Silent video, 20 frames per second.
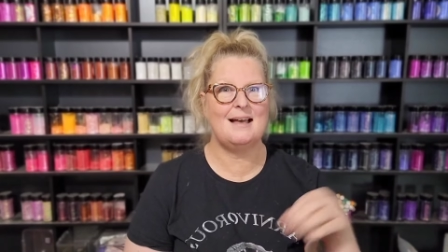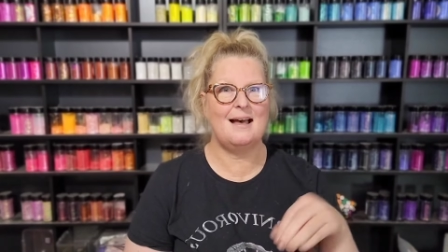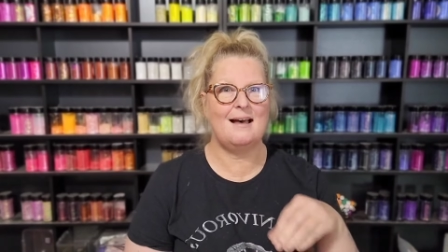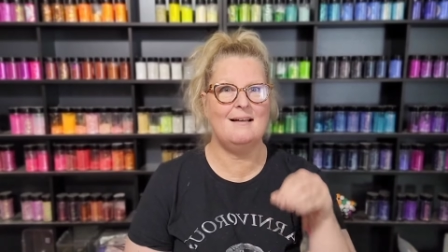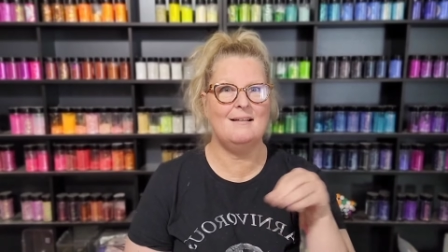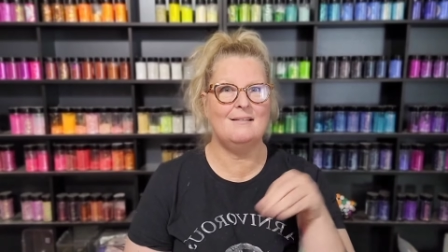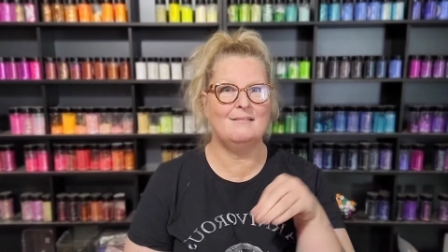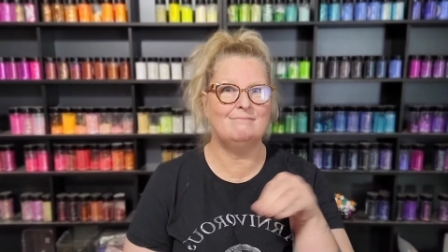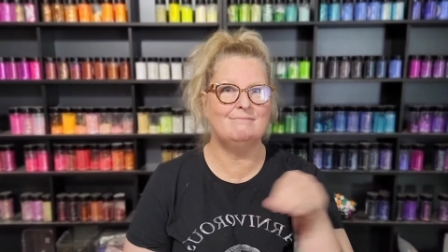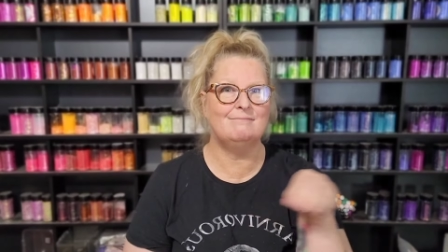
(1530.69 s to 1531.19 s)

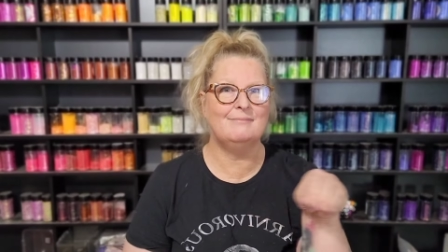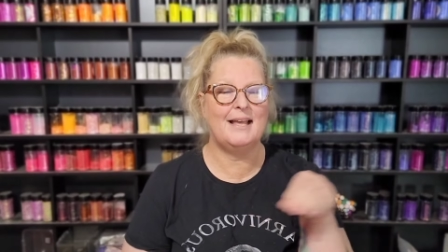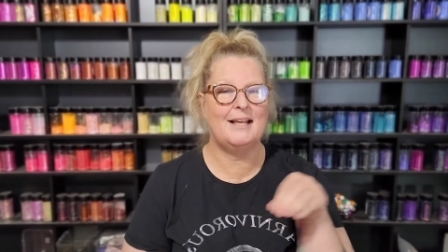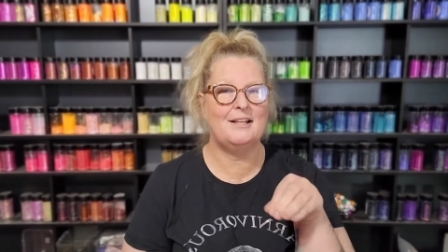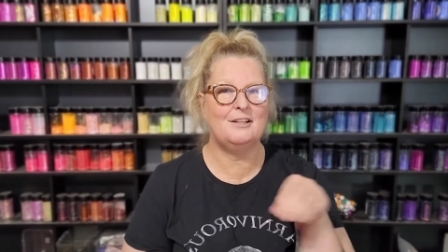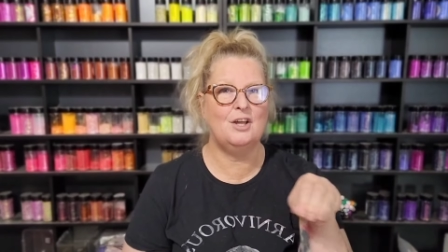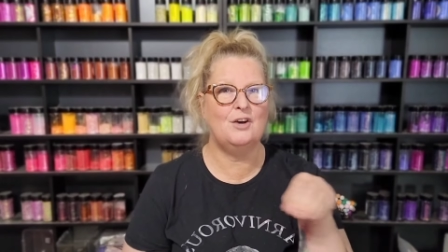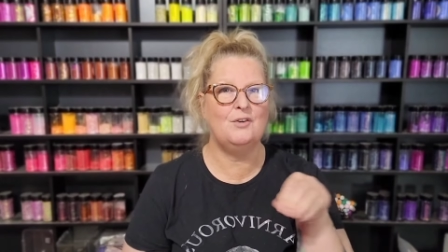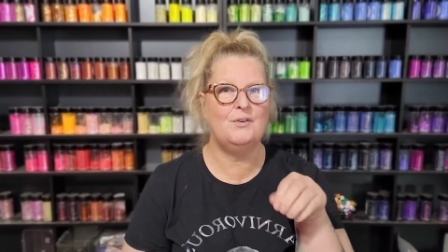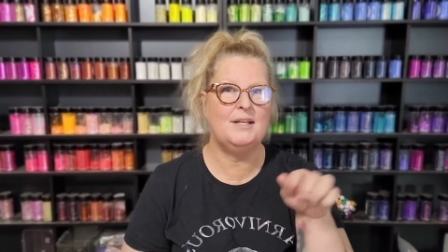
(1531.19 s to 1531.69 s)
I'll
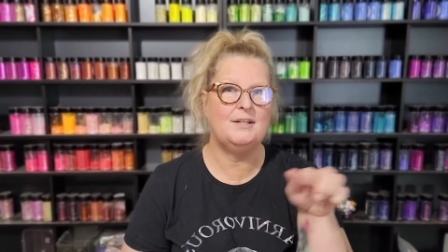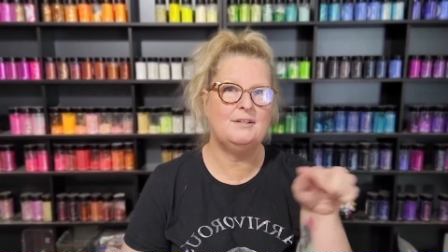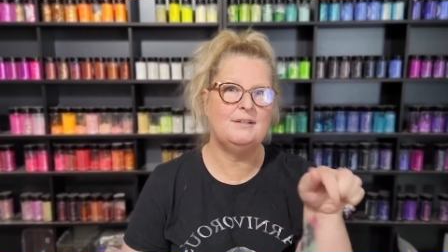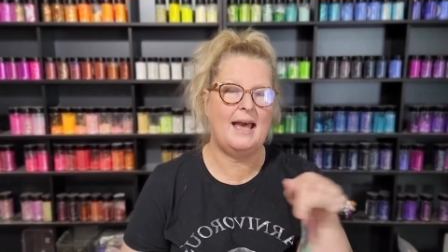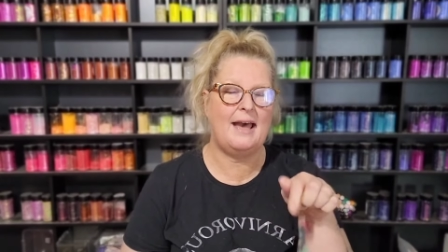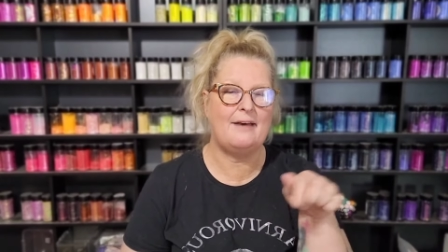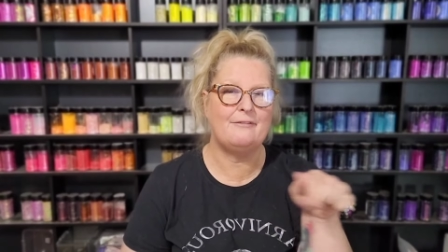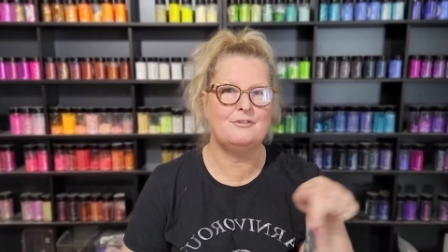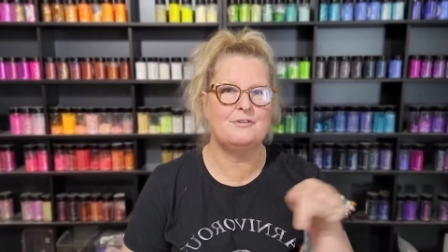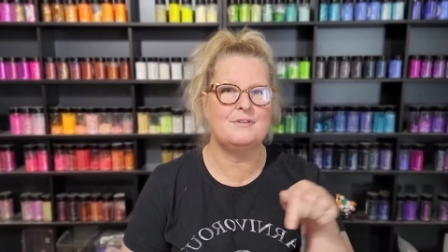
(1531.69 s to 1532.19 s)
like load it
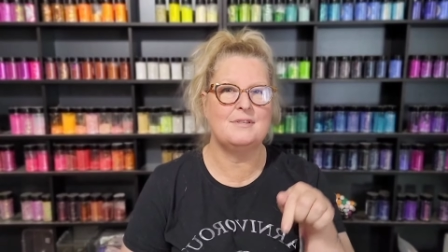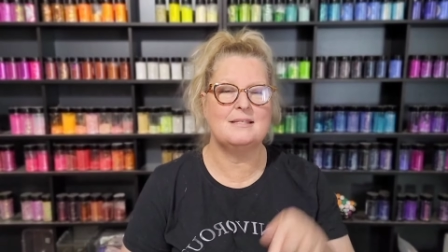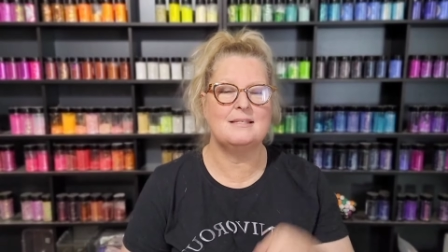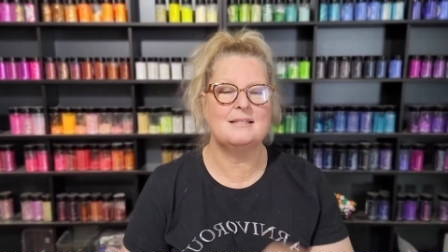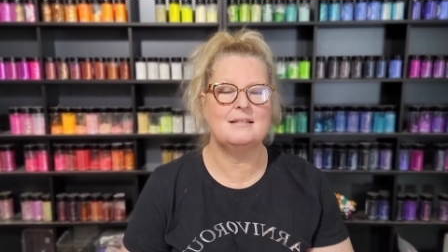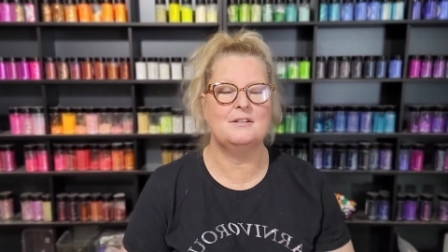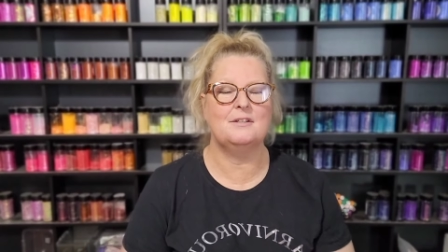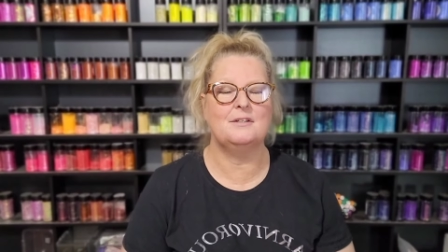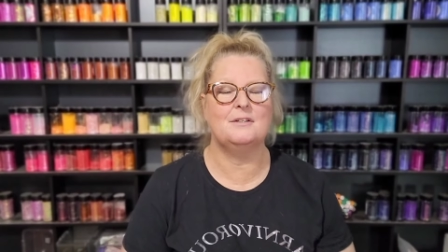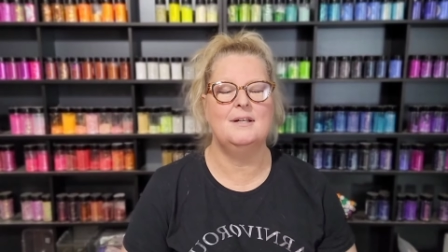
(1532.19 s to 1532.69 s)
after this
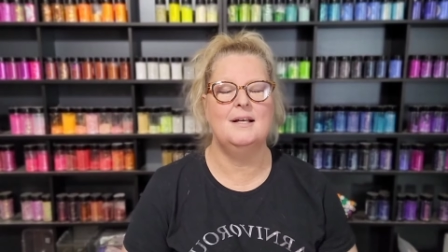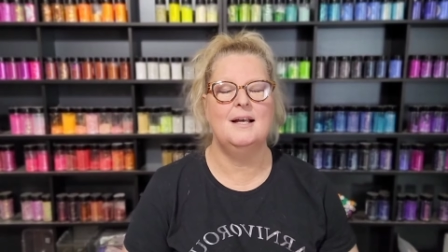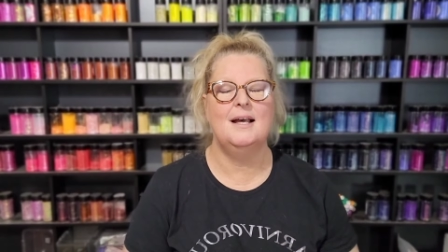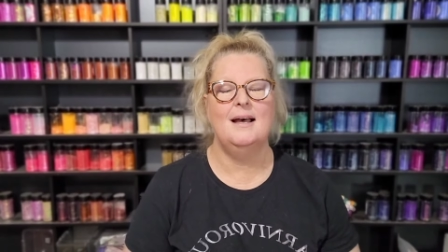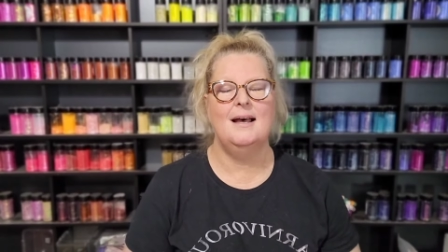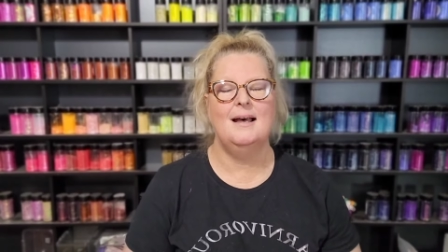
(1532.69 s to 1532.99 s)
little